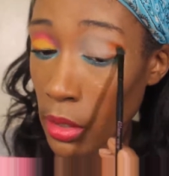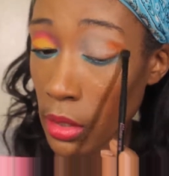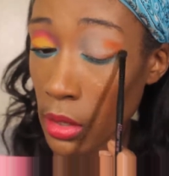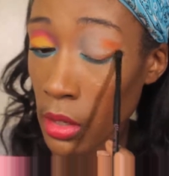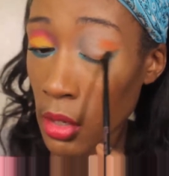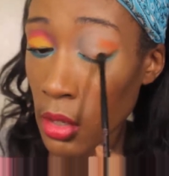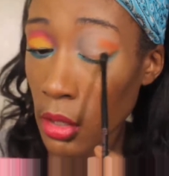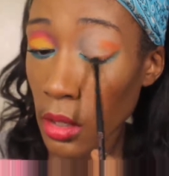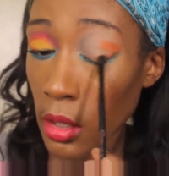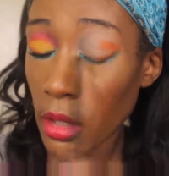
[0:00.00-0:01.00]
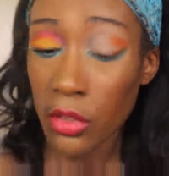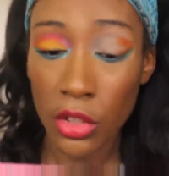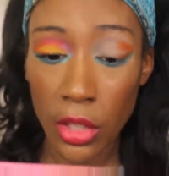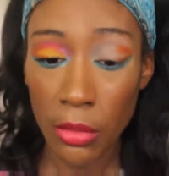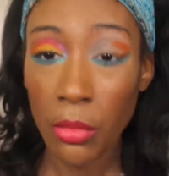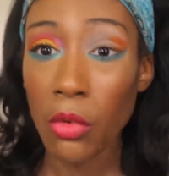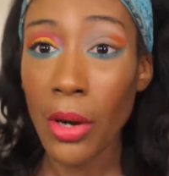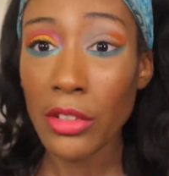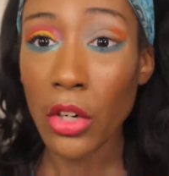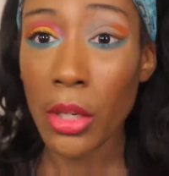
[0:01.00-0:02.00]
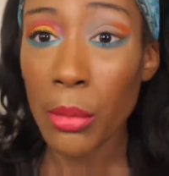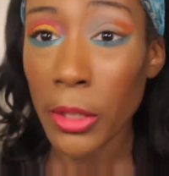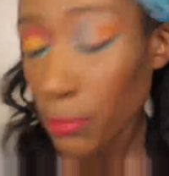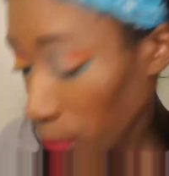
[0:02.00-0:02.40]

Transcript: it like I should have before I started, but